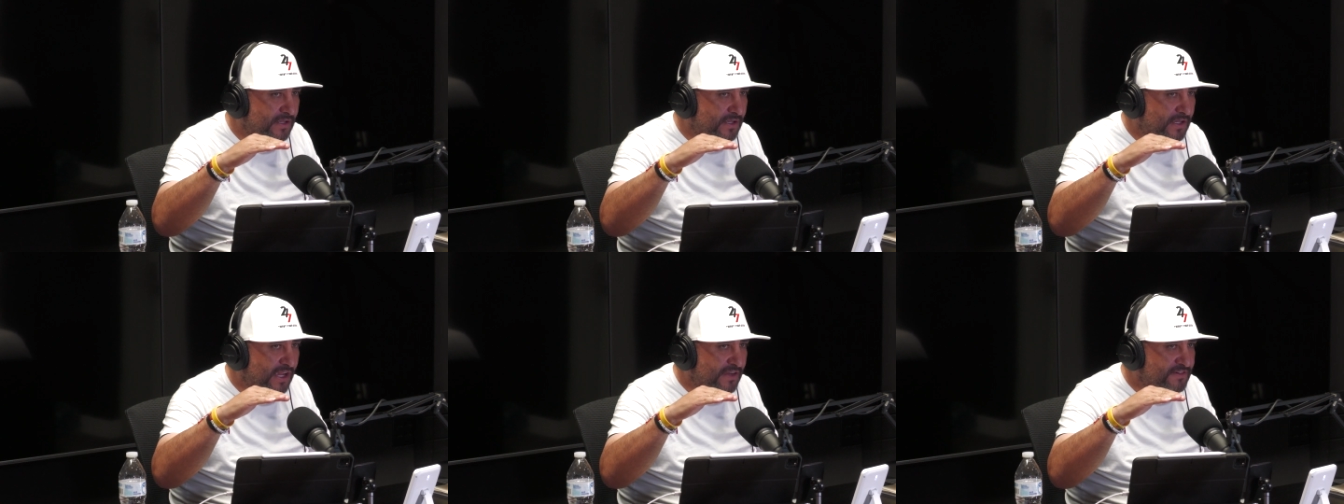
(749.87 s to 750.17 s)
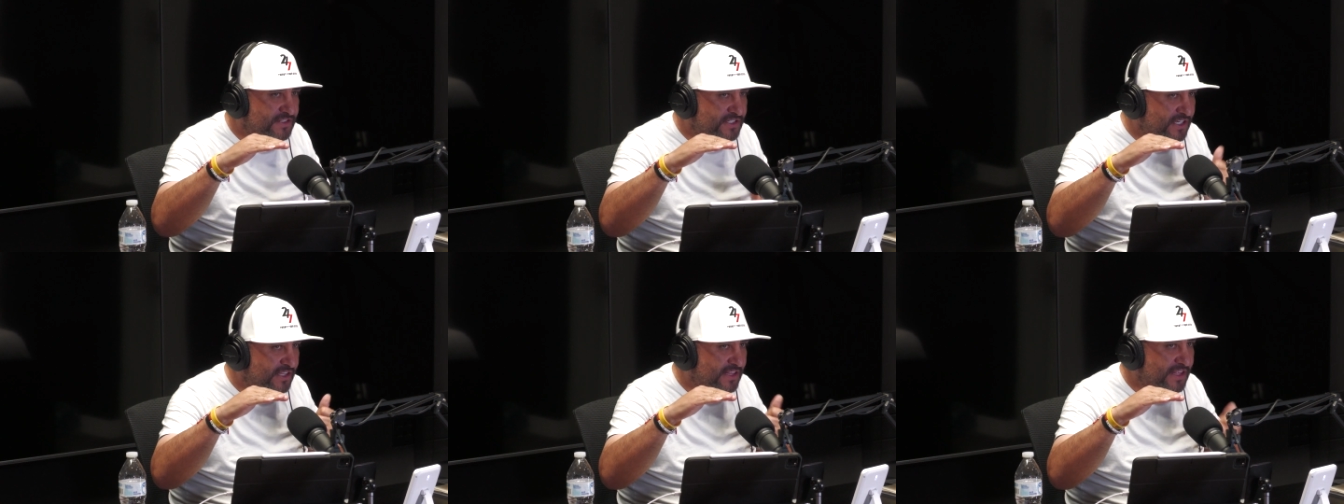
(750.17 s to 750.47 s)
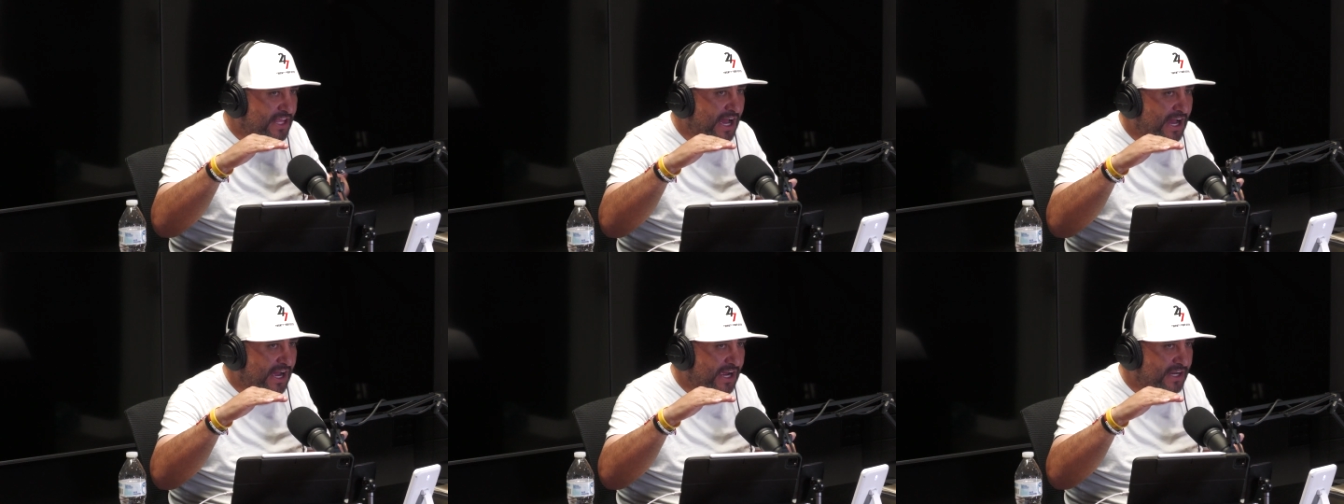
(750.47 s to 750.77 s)
if she
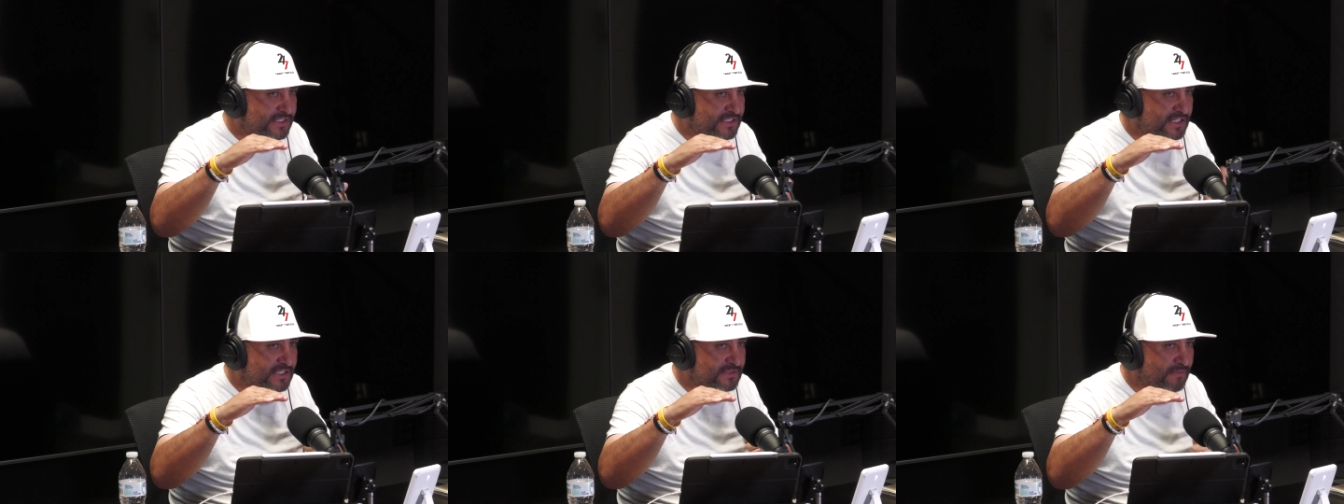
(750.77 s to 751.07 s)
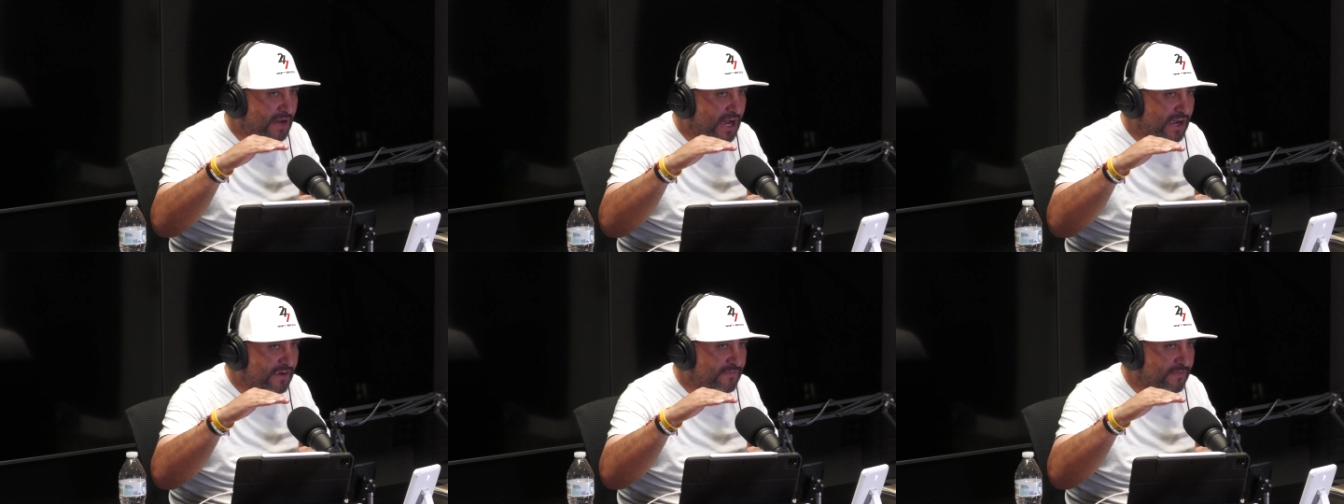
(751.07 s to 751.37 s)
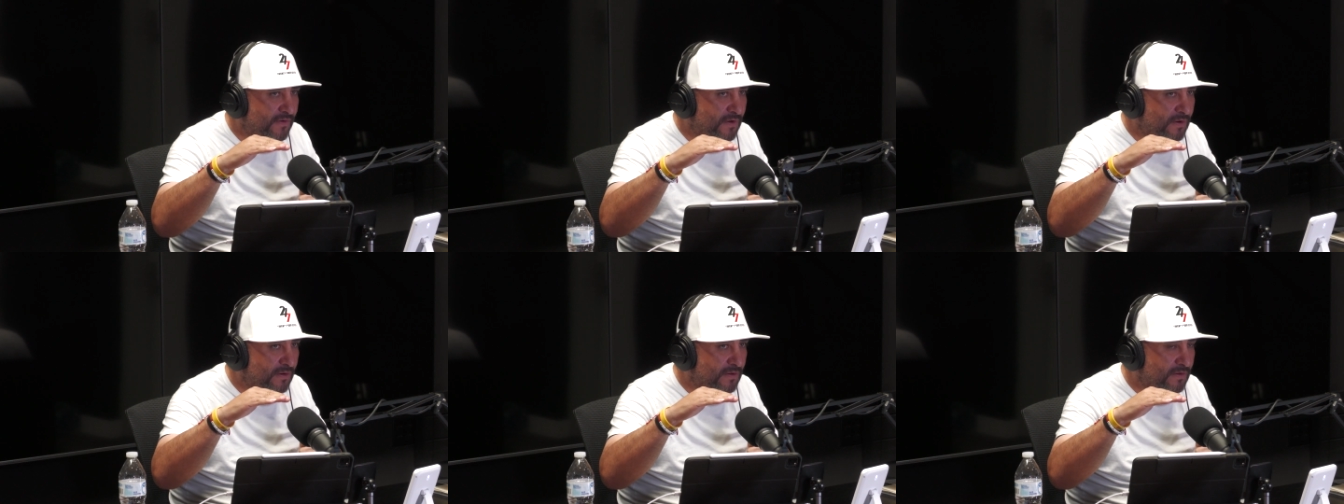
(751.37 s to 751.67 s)
dies, it's my
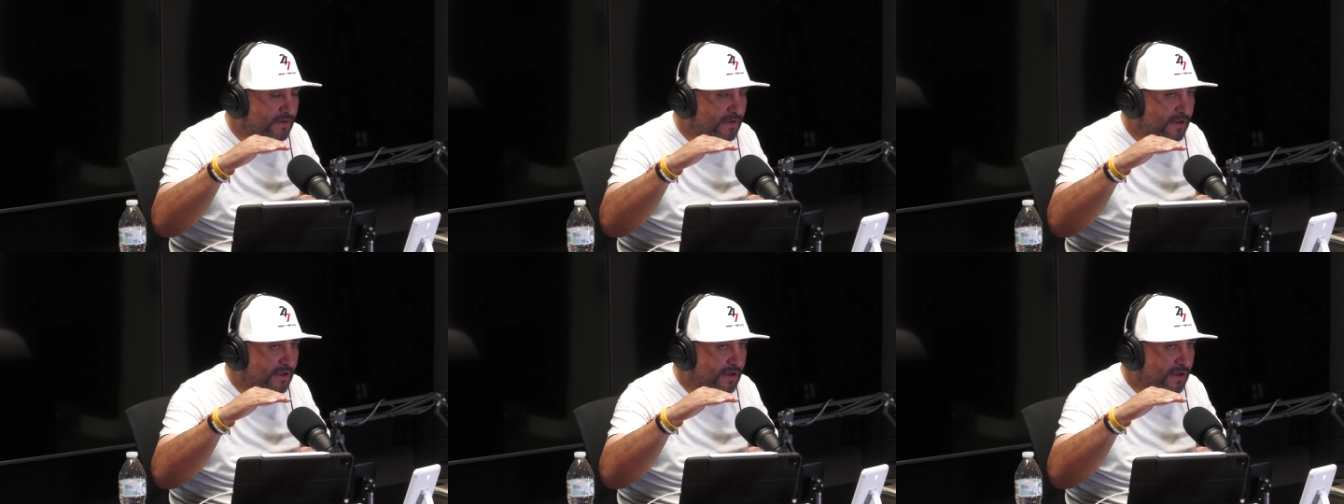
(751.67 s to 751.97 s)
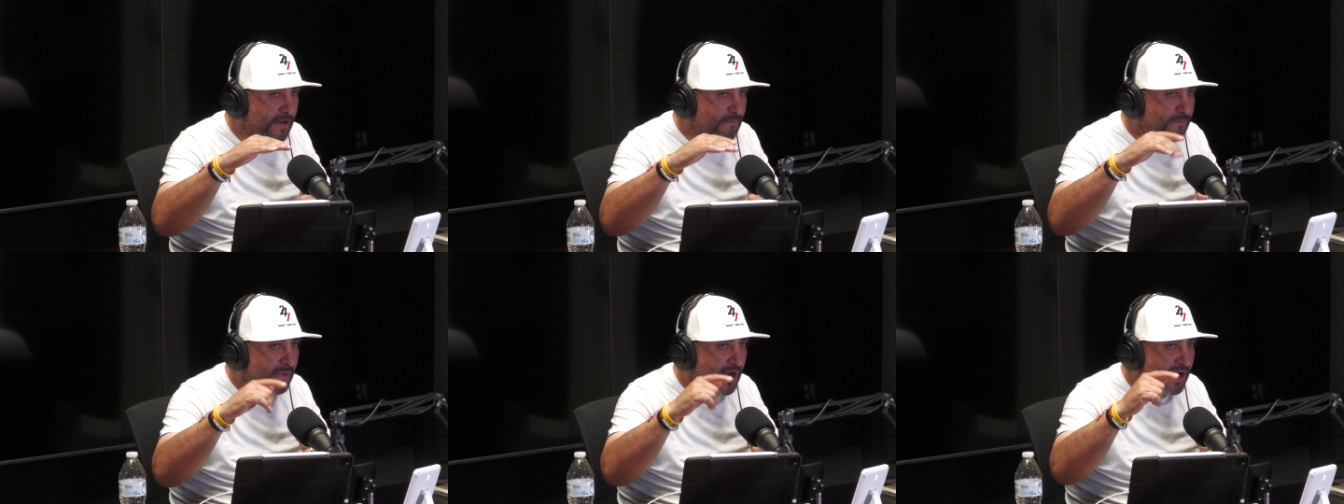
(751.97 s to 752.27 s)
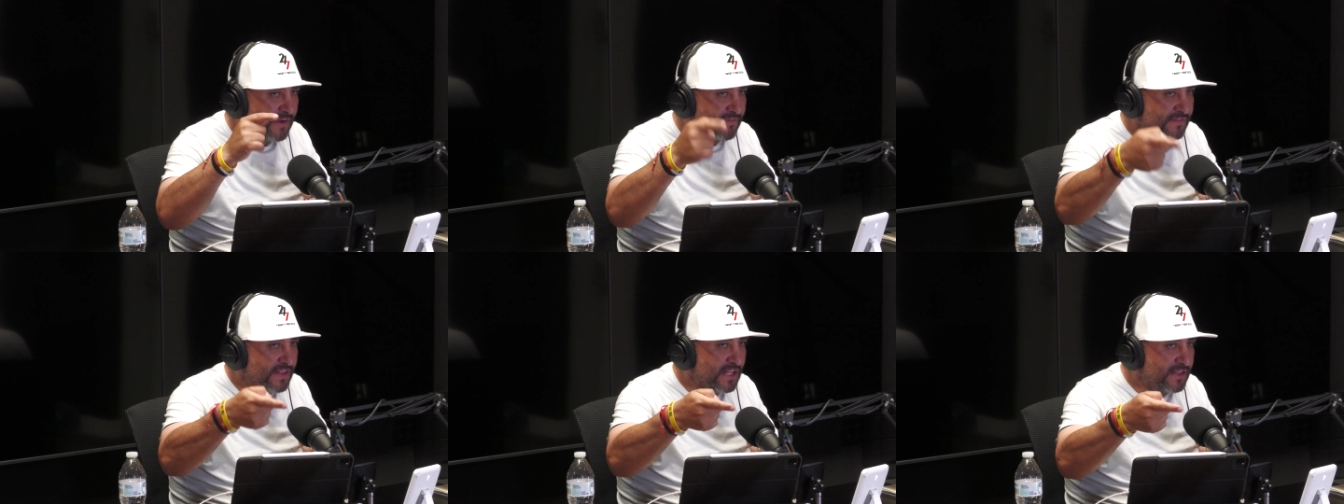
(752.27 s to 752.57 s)
fault. But
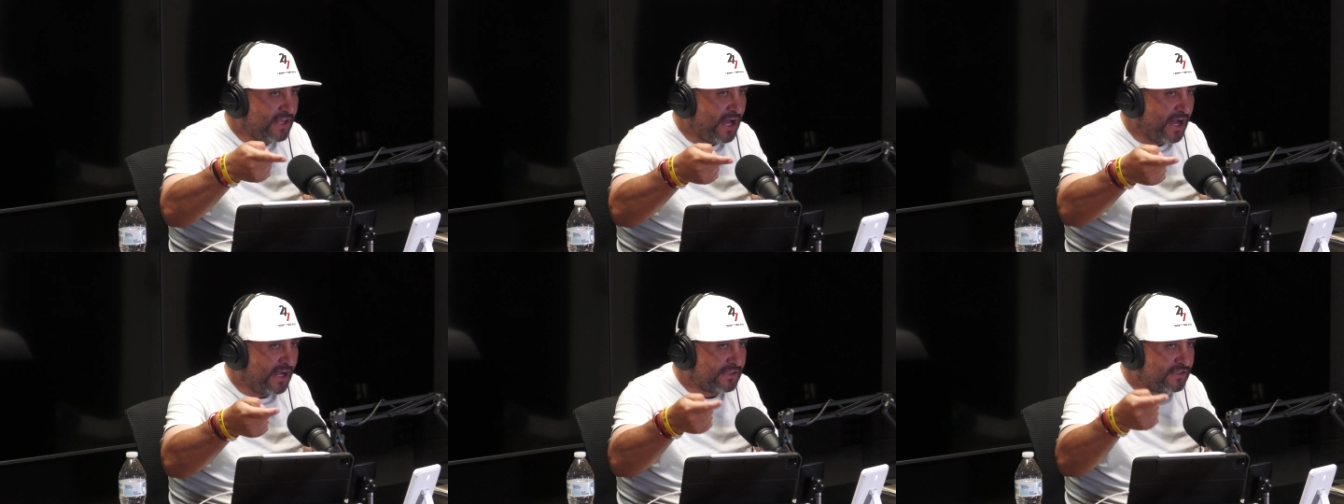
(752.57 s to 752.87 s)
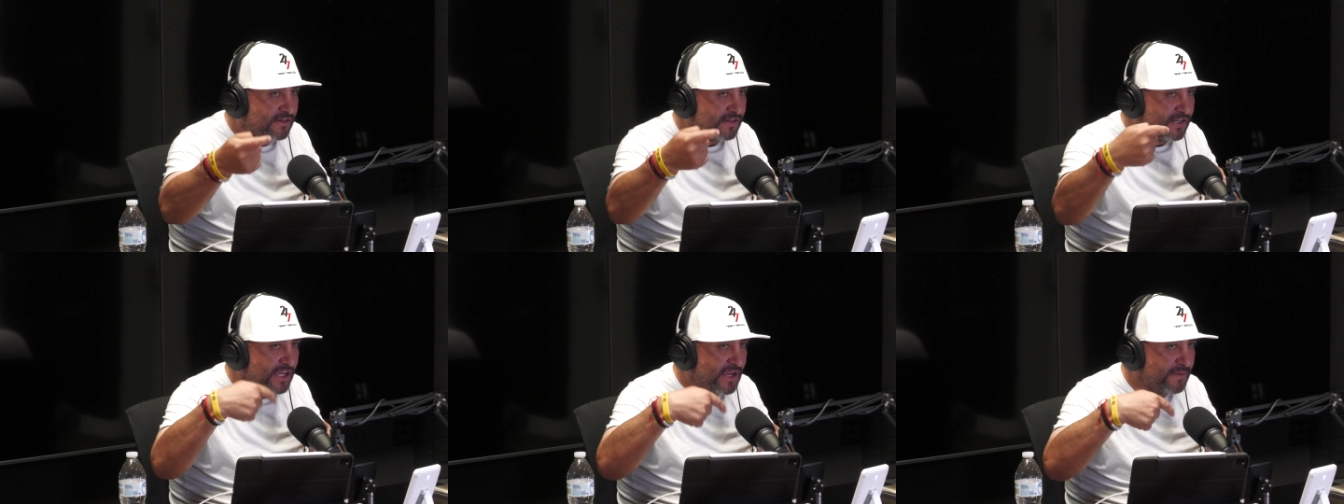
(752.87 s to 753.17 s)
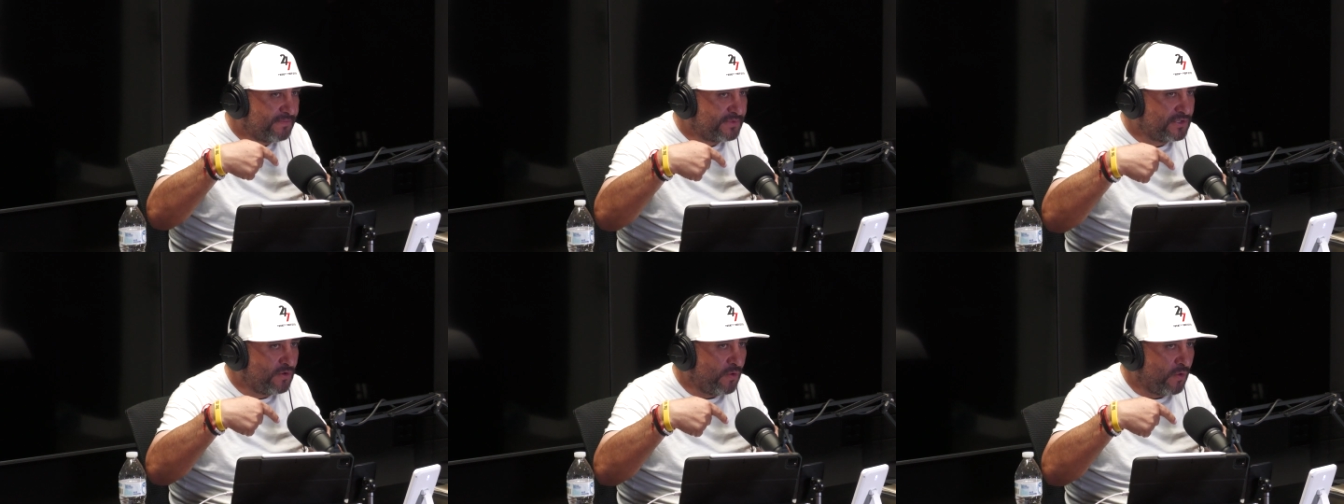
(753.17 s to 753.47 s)
if the doctor
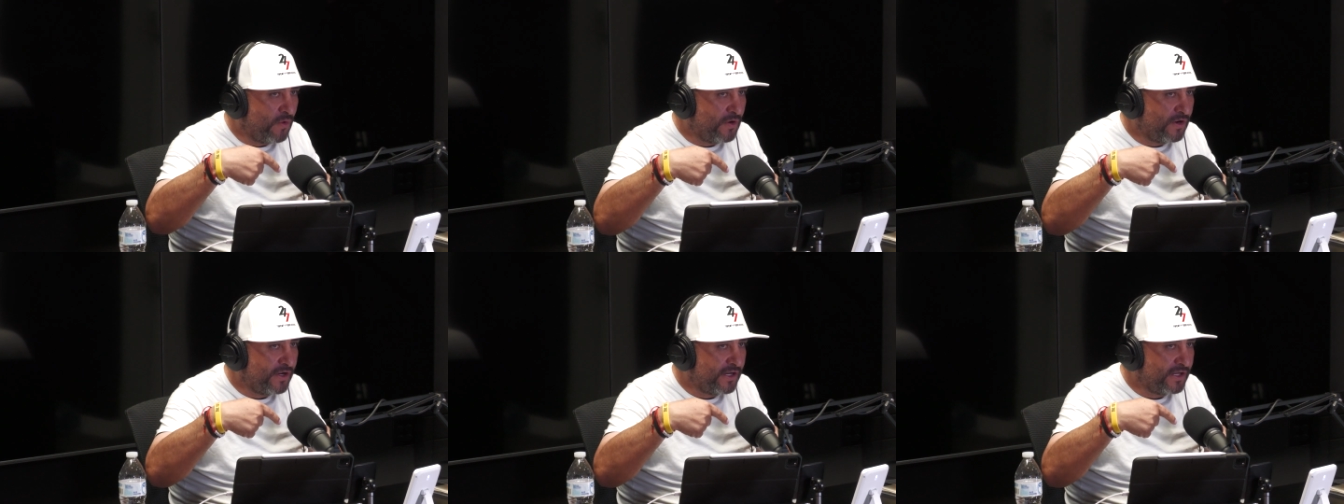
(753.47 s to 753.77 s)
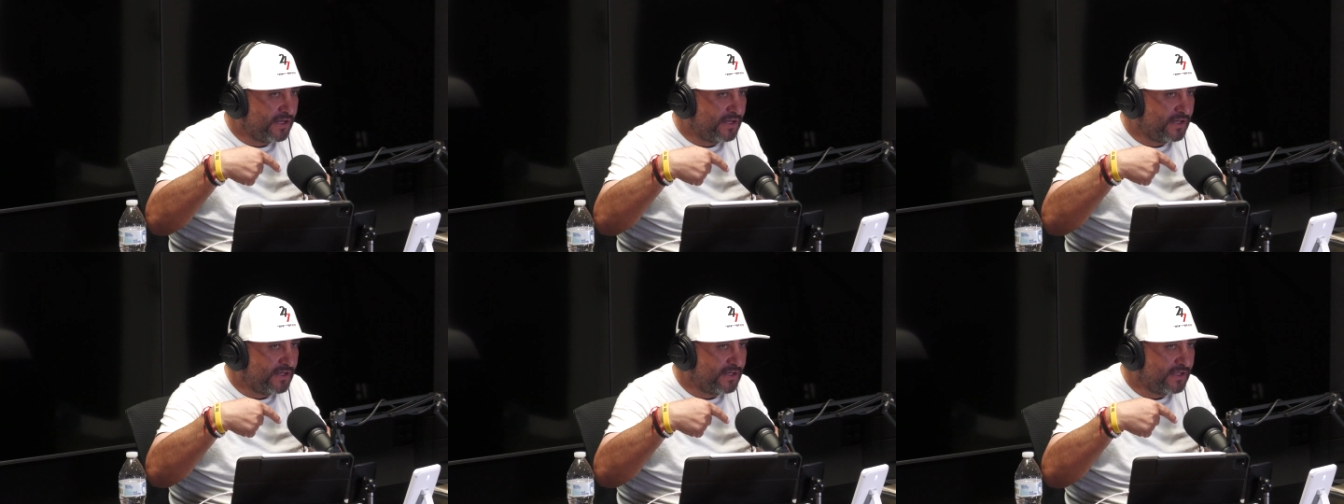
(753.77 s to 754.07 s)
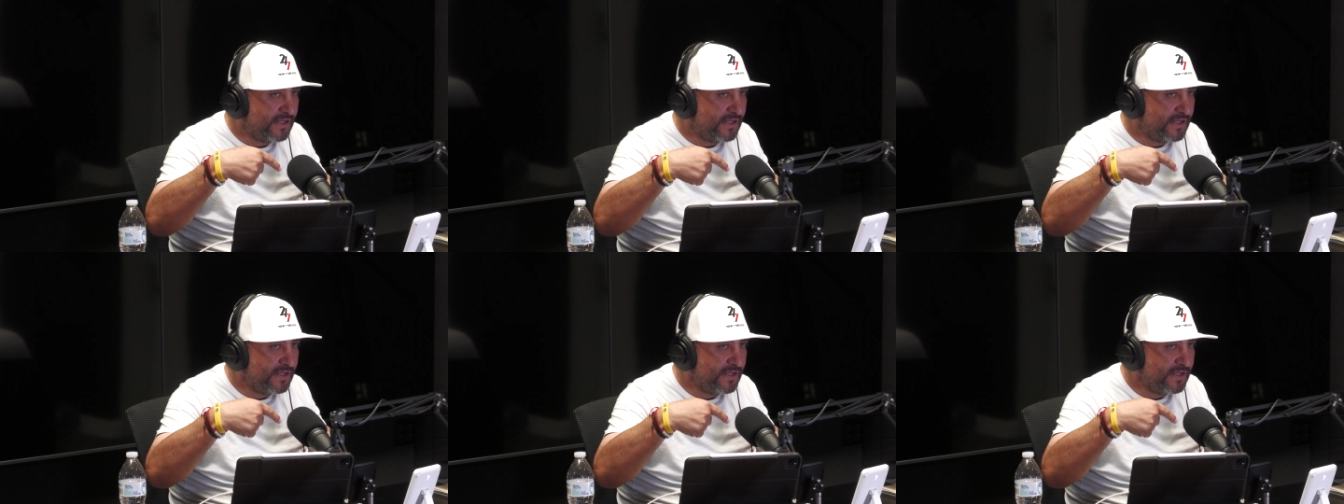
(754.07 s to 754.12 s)
keeps going,